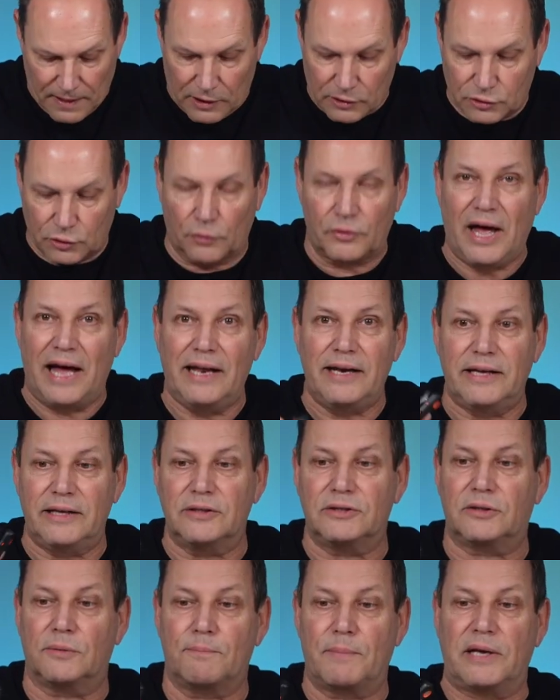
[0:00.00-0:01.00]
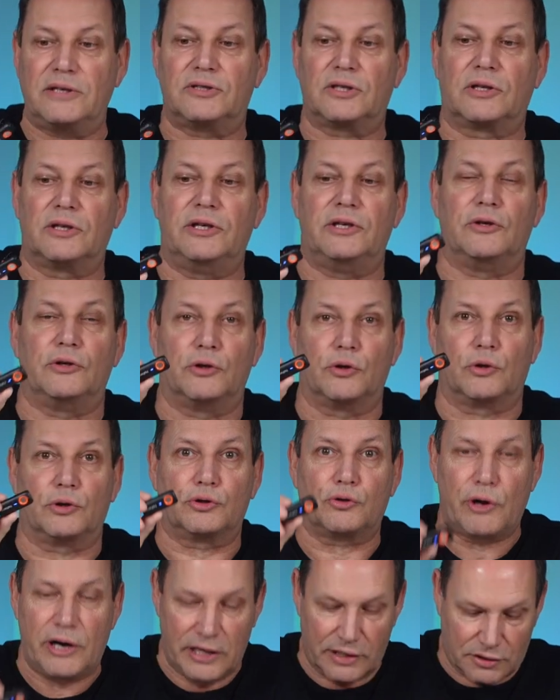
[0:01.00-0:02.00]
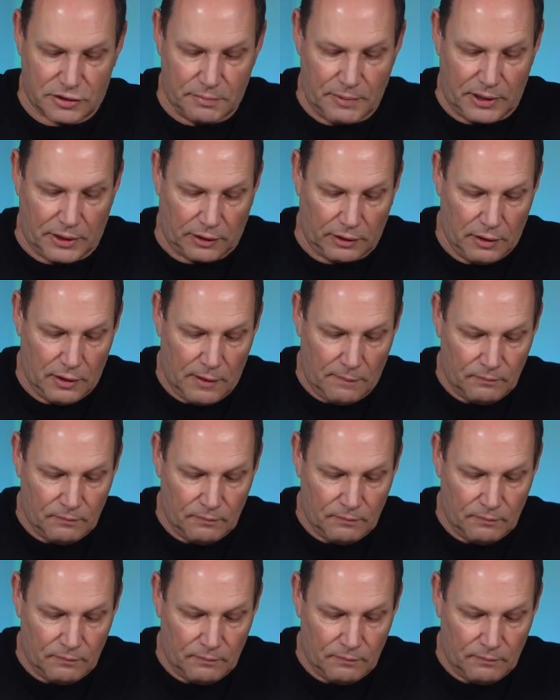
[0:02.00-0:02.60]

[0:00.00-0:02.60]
So that is basically your transmitter.